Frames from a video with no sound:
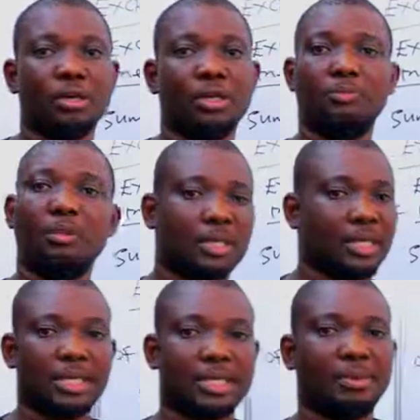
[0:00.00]
Most
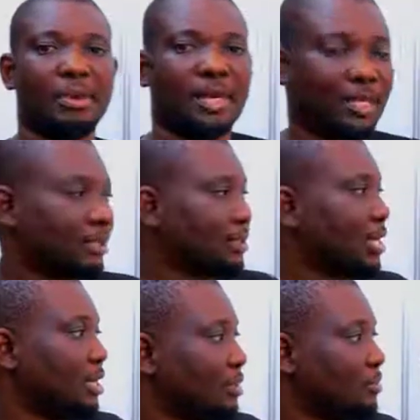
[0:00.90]
examiners,
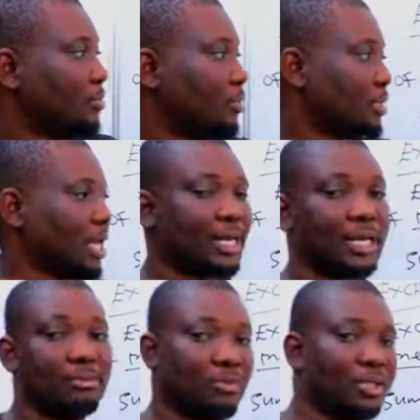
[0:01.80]

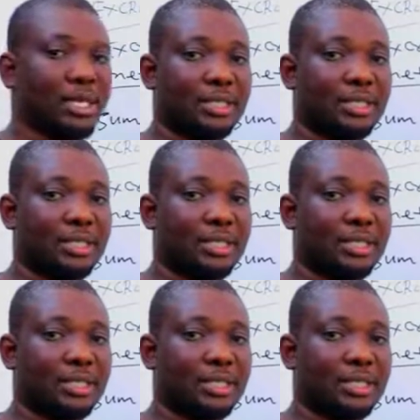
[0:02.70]
most